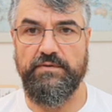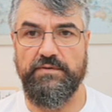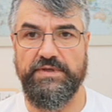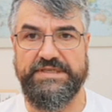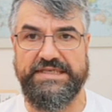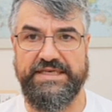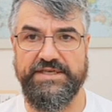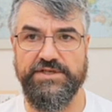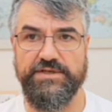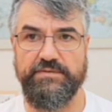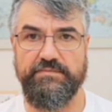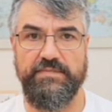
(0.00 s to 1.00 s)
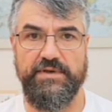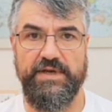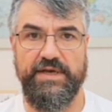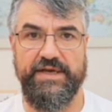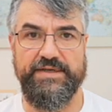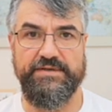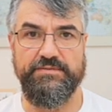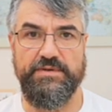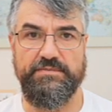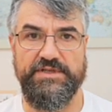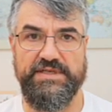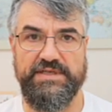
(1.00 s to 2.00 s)
deletion, and it will
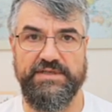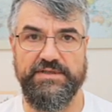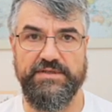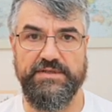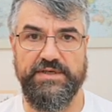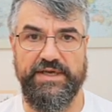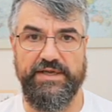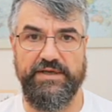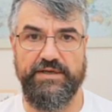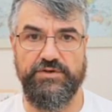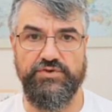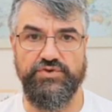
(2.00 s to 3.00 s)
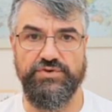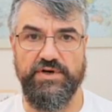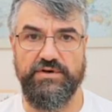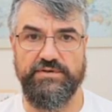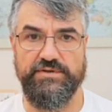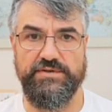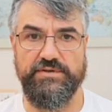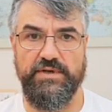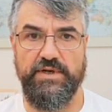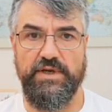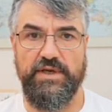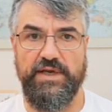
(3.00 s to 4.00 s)
be deleted in due course.
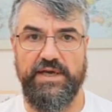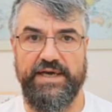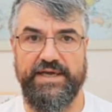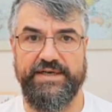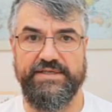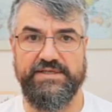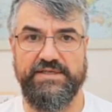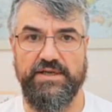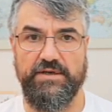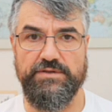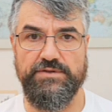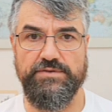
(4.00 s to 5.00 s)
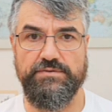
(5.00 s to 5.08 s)
And it's not